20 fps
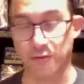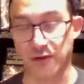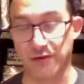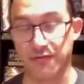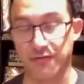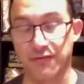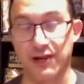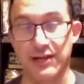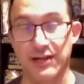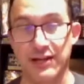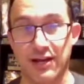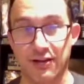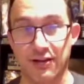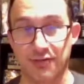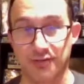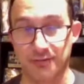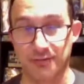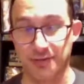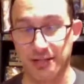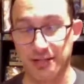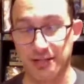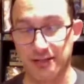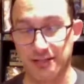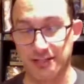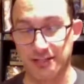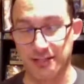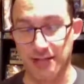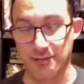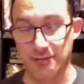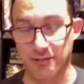We're gonna find out because I'm taking
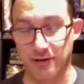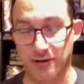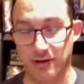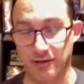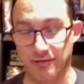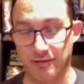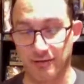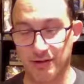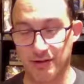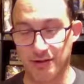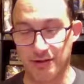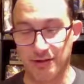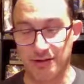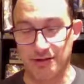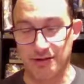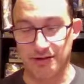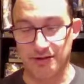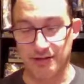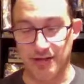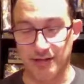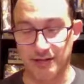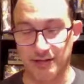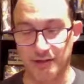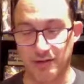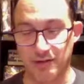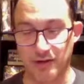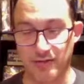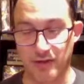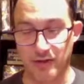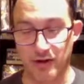the tape off. Johnny,
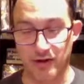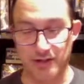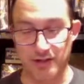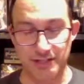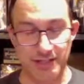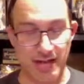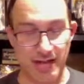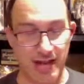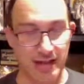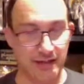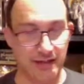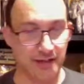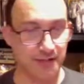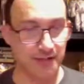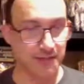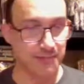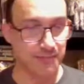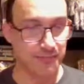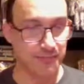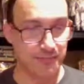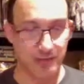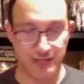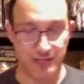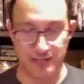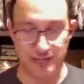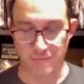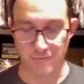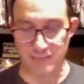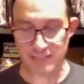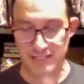don't have a heart attack.
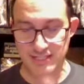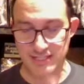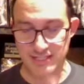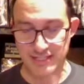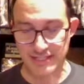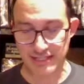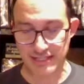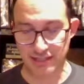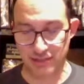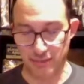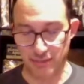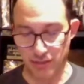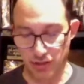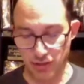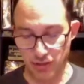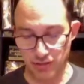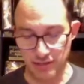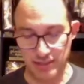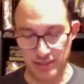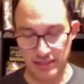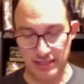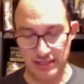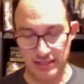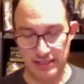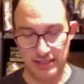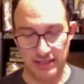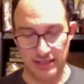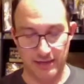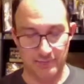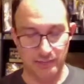It's a resealable
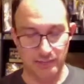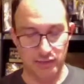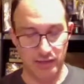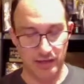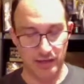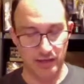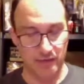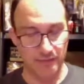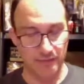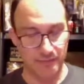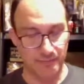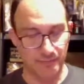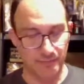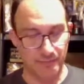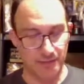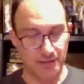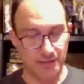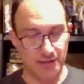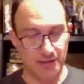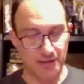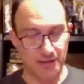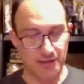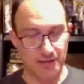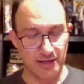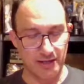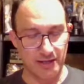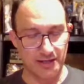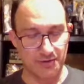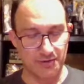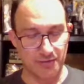clamshell.
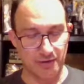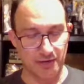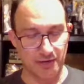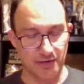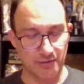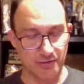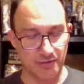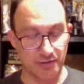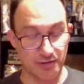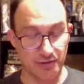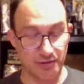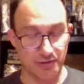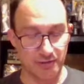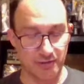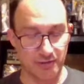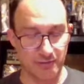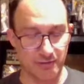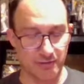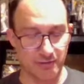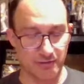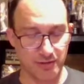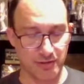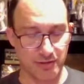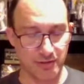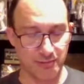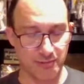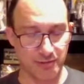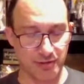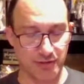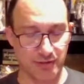That's right, resealable
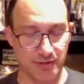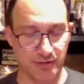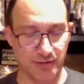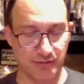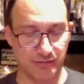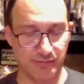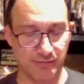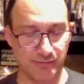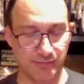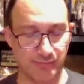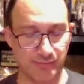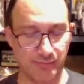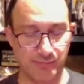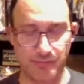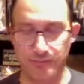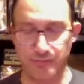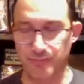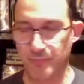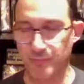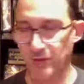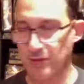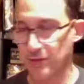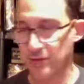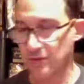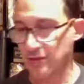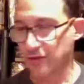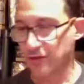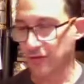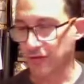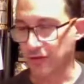clamshell.
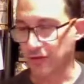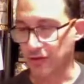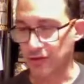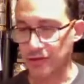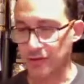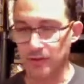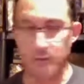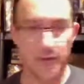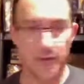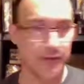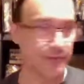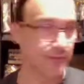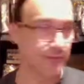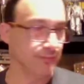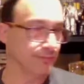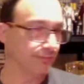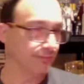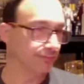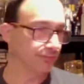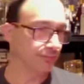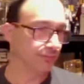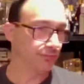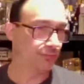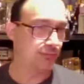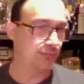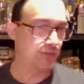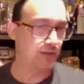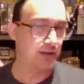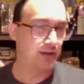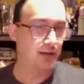So,
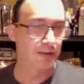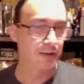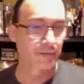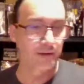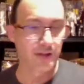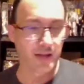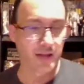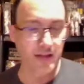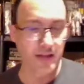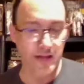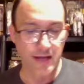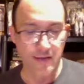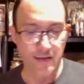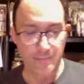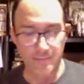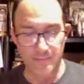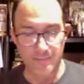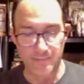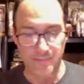get rid of that.